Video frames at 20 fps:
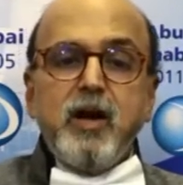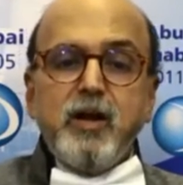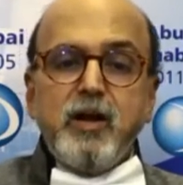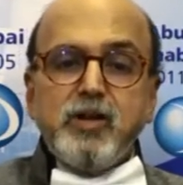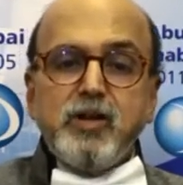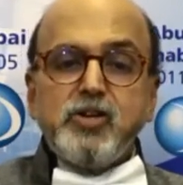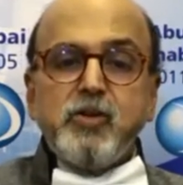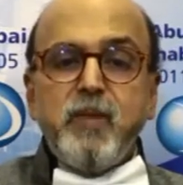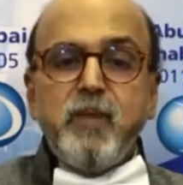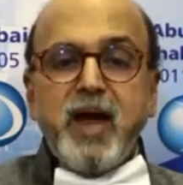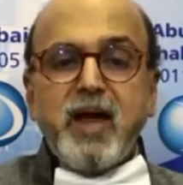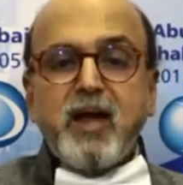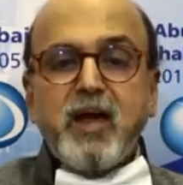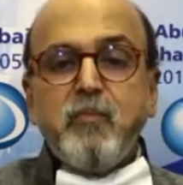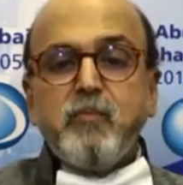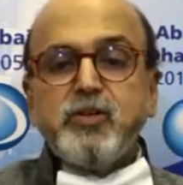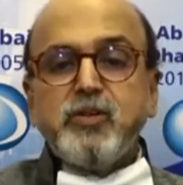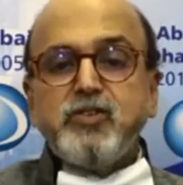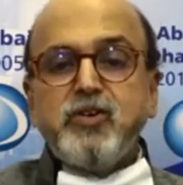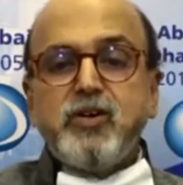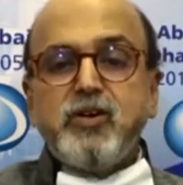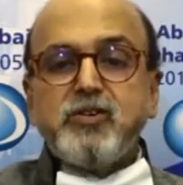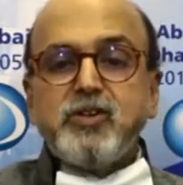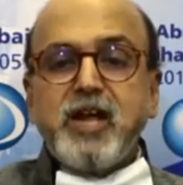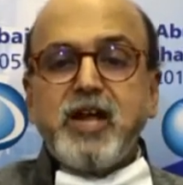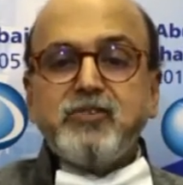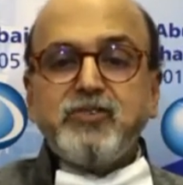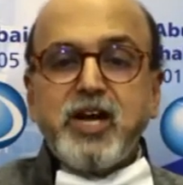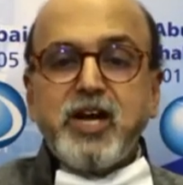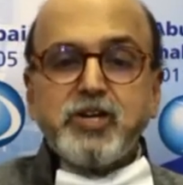Deutsche Bank emphasis on
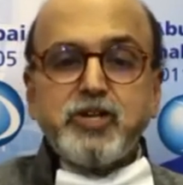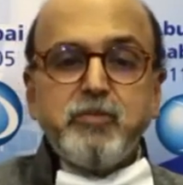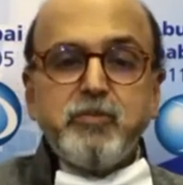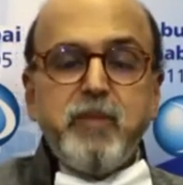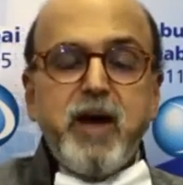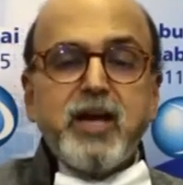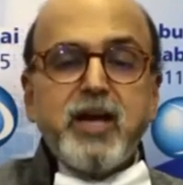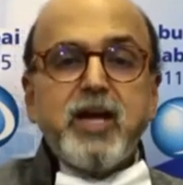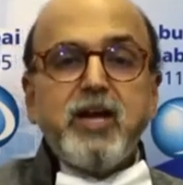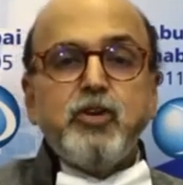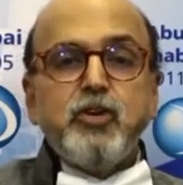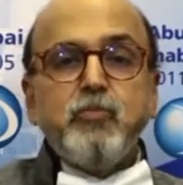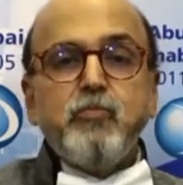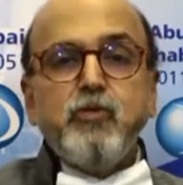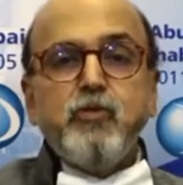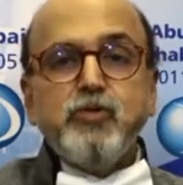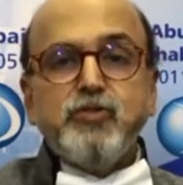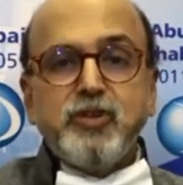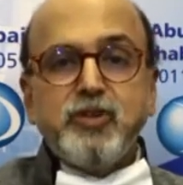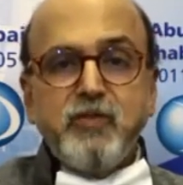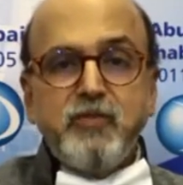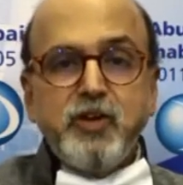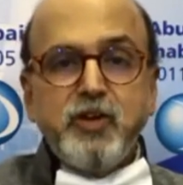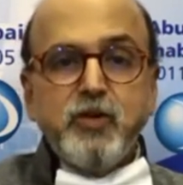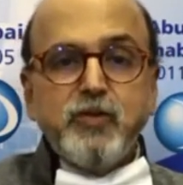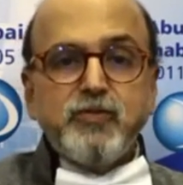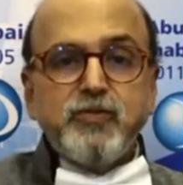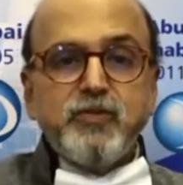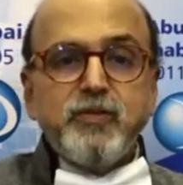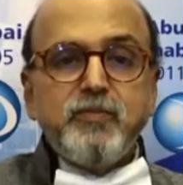transaction banking to boost
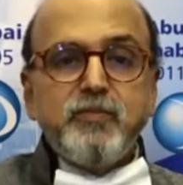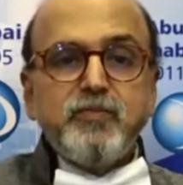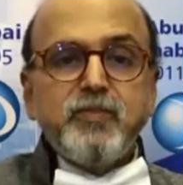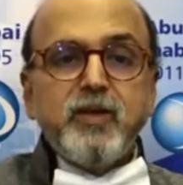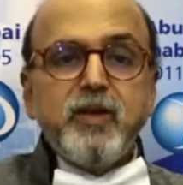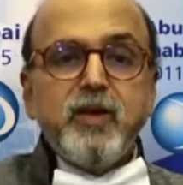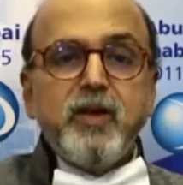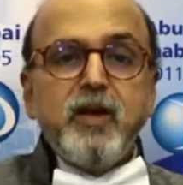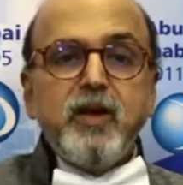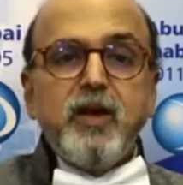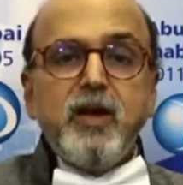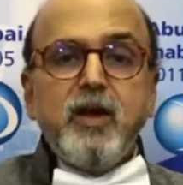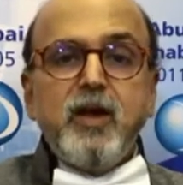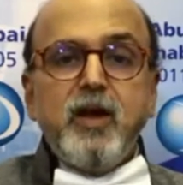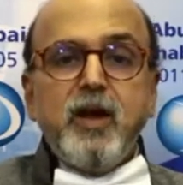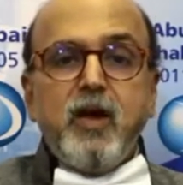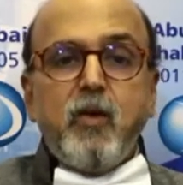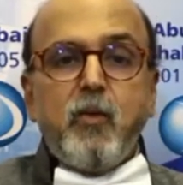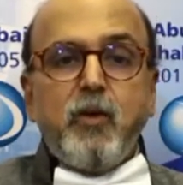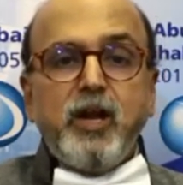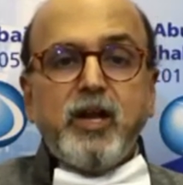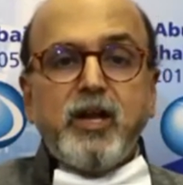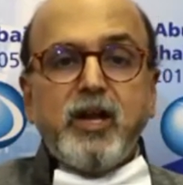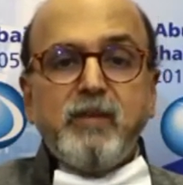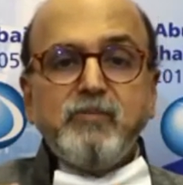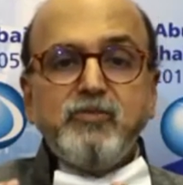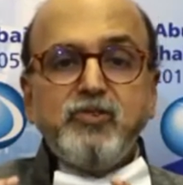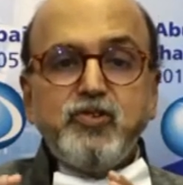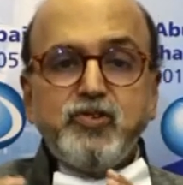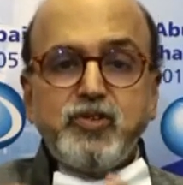revenues. When it
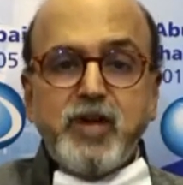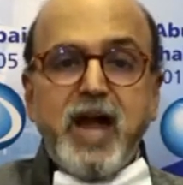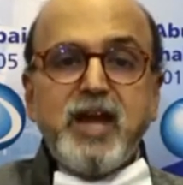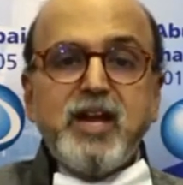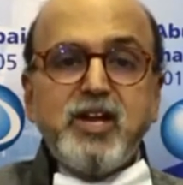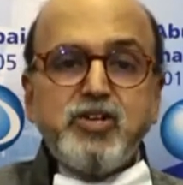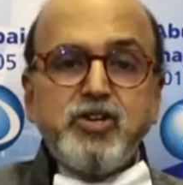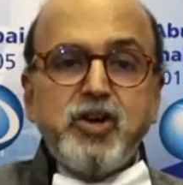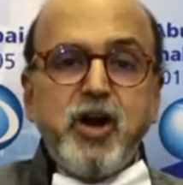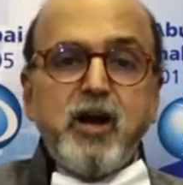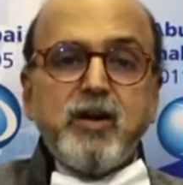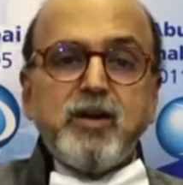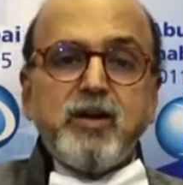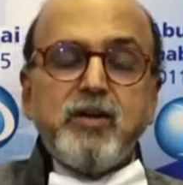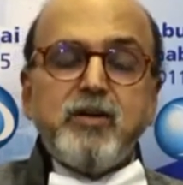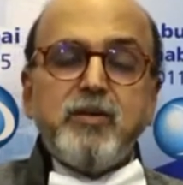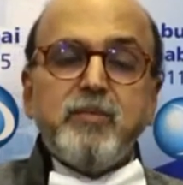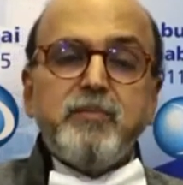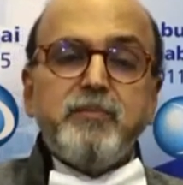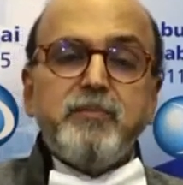comes to Standard Chartered,